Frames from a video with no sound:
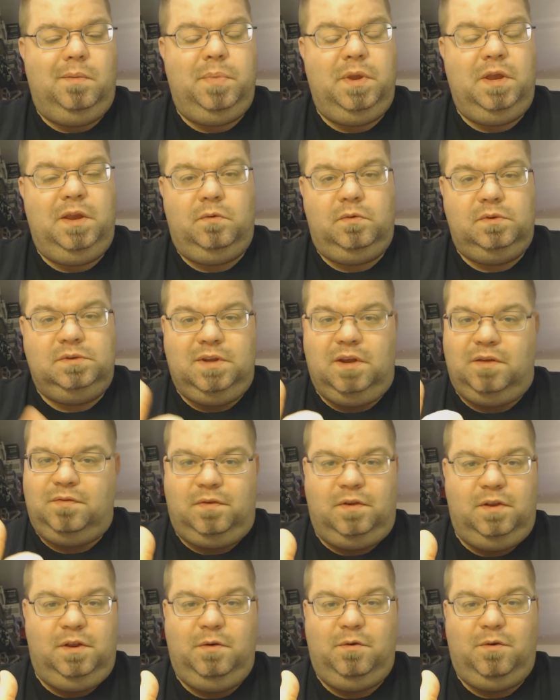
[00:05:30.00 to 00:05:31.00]
Pink was
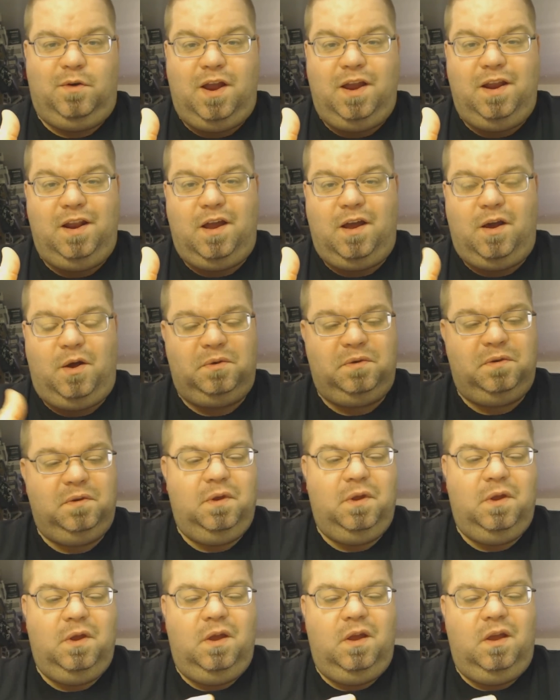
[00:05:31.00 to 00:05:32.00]
definitely right out.
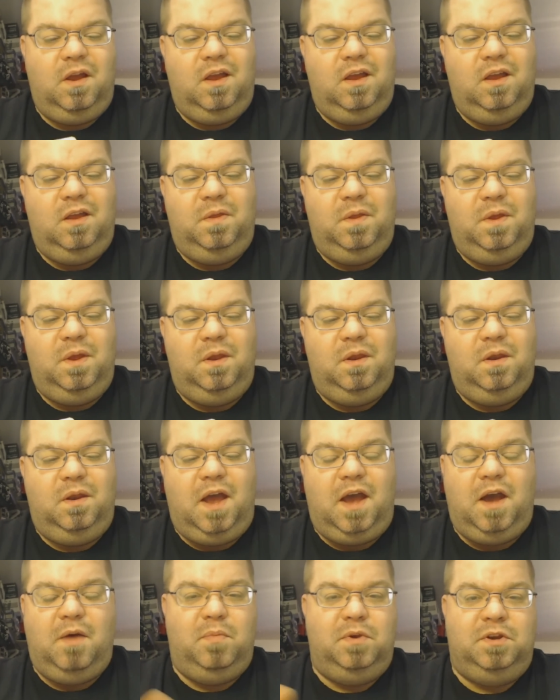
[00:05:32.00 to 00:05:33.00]
And then
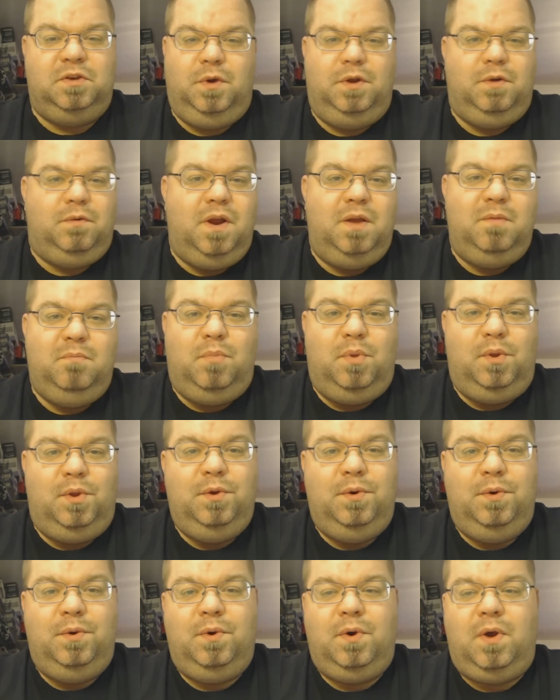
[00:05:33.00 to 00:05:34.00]
between red and
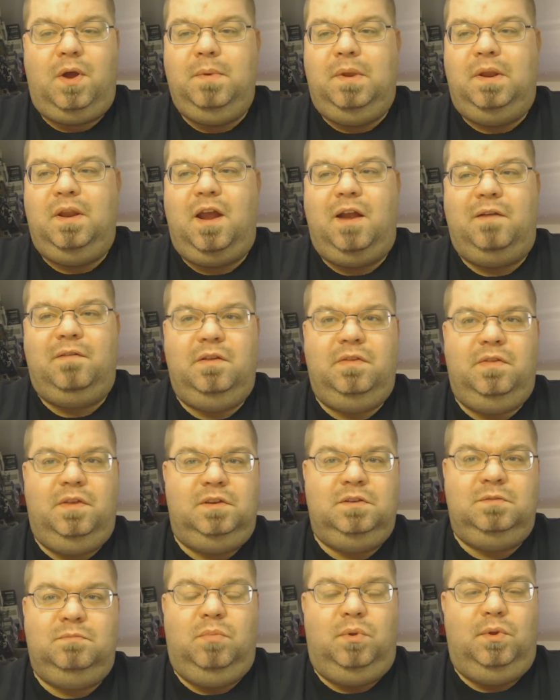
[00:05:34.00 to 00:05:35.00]
blue, I mean,
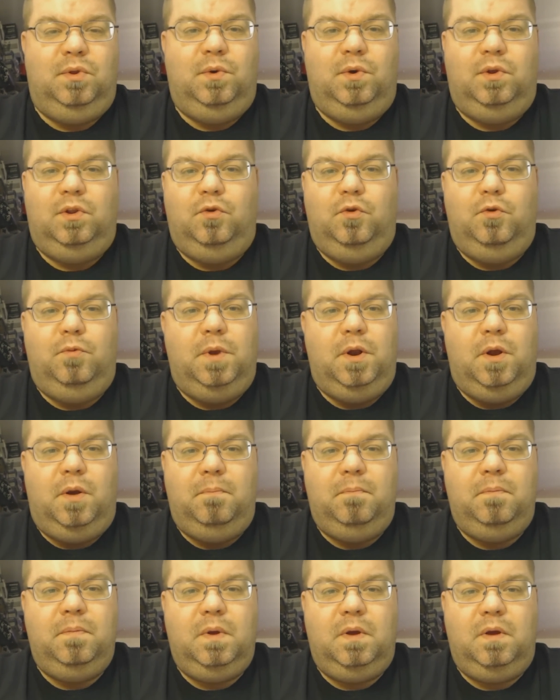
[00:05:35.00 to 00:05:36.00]
everything's blue
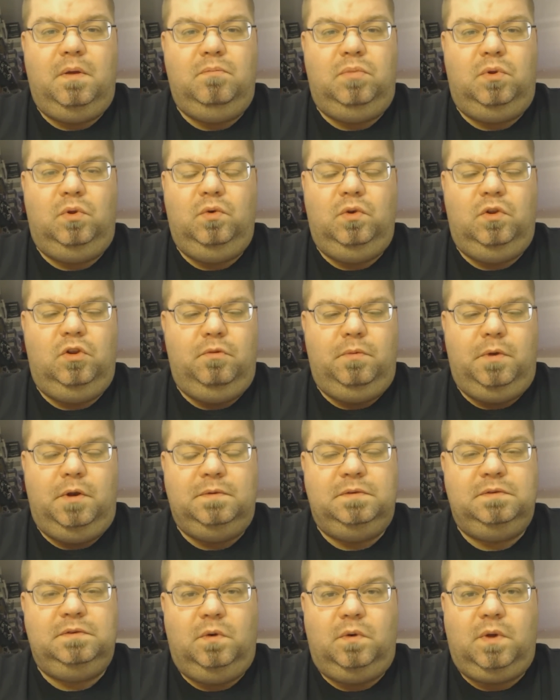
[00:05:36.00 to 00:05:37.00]
aluminum. Blue aluminum
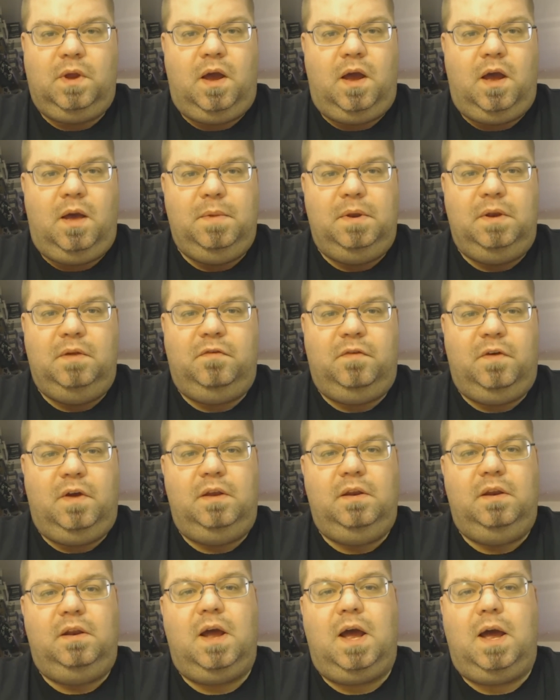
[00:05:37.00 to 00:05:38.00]
is so common to
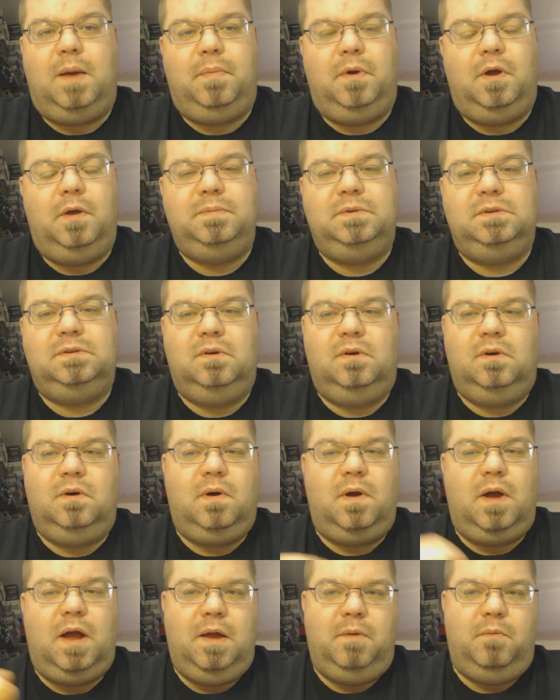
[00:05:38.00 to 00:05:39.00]
find in hop-ups,
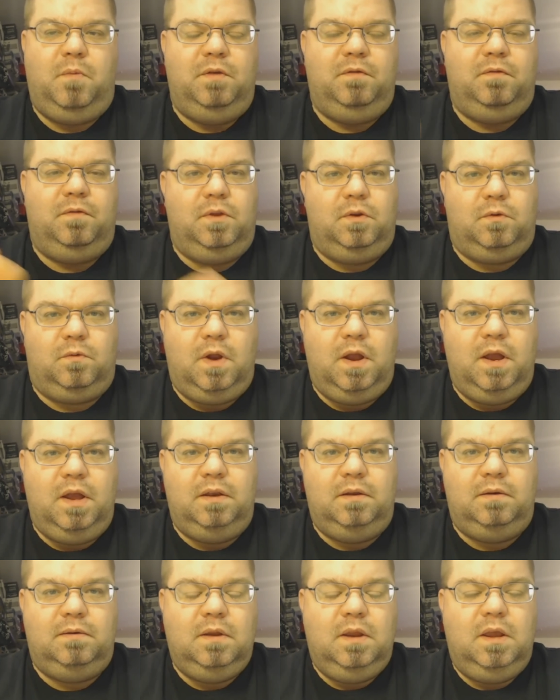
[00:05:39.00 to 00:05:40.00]
so I went for the
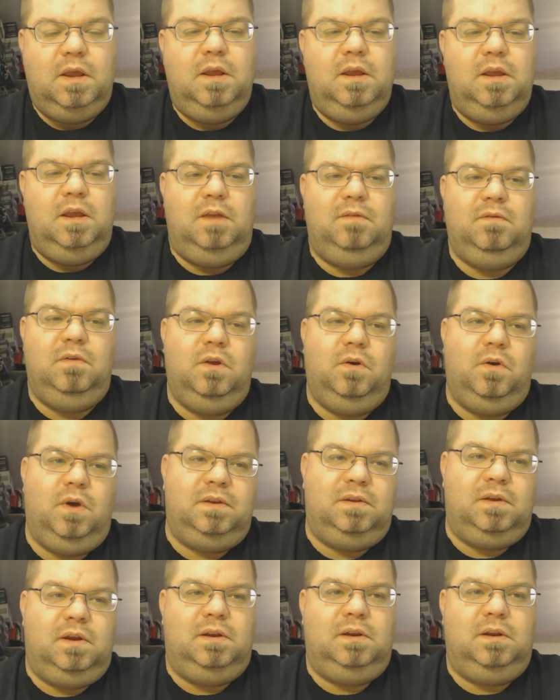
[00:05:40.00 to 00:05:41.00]
red. Even though I
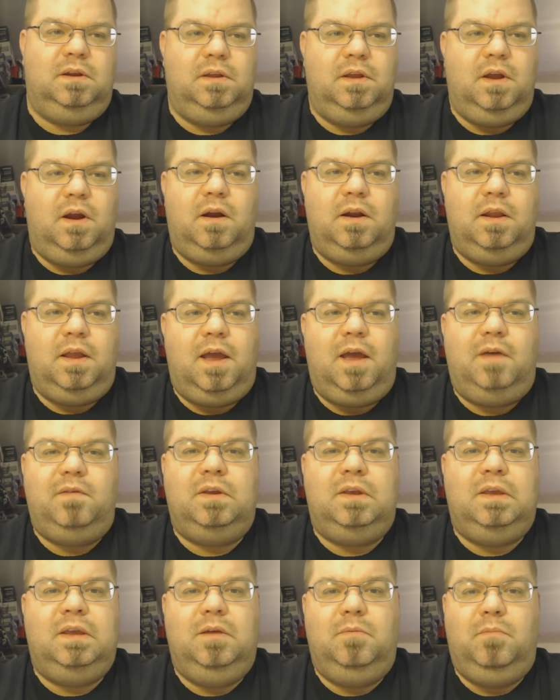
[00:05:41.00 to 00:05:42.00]
technically already have a
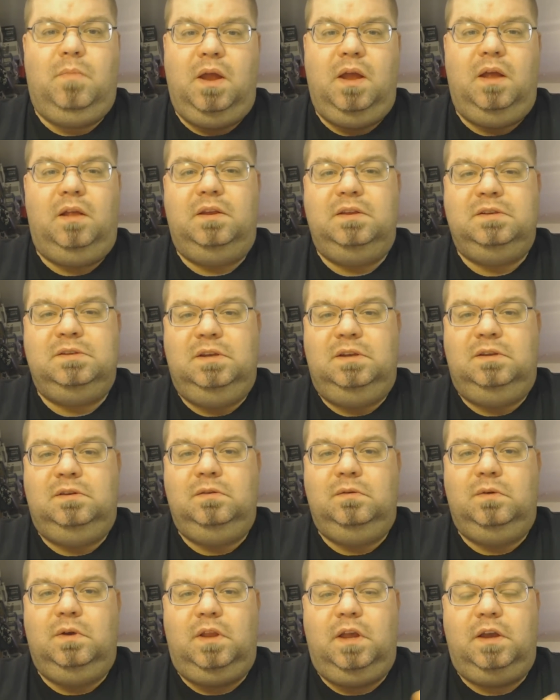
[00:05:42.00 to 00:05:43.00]
kit, my LST2
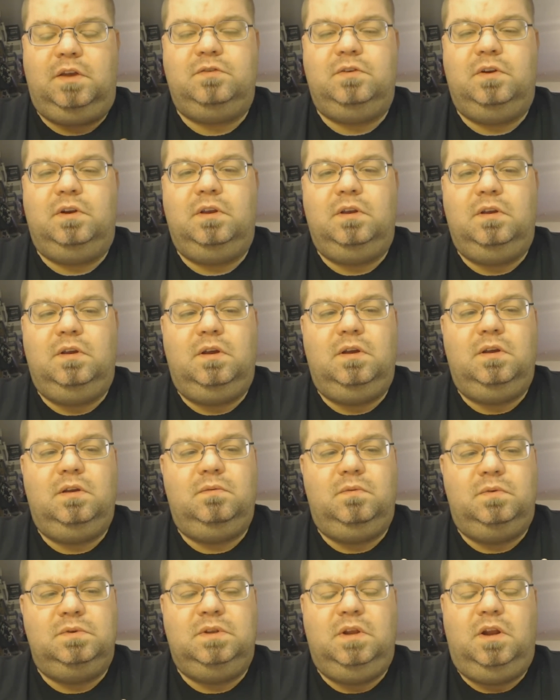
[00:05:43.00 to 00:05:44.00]
electric
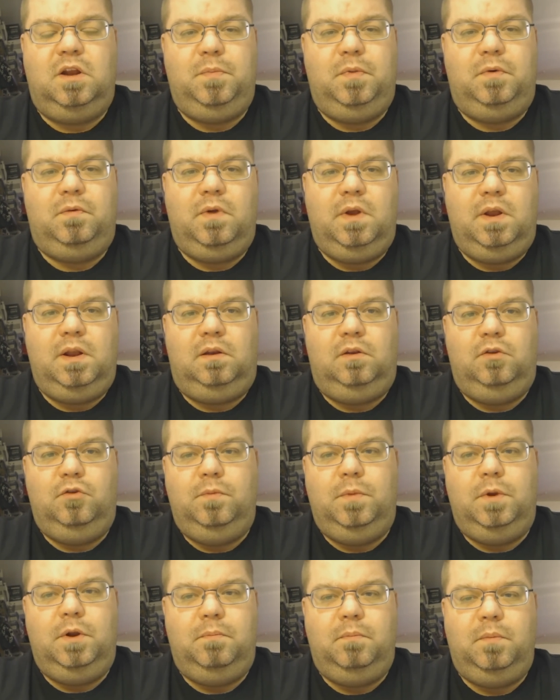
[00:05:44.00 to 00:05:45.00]
was done up in red
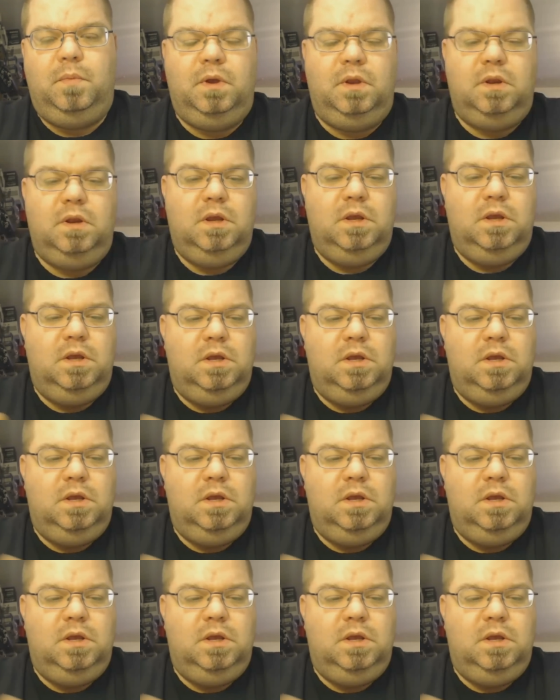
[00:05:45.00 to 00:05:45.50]
aluminum, but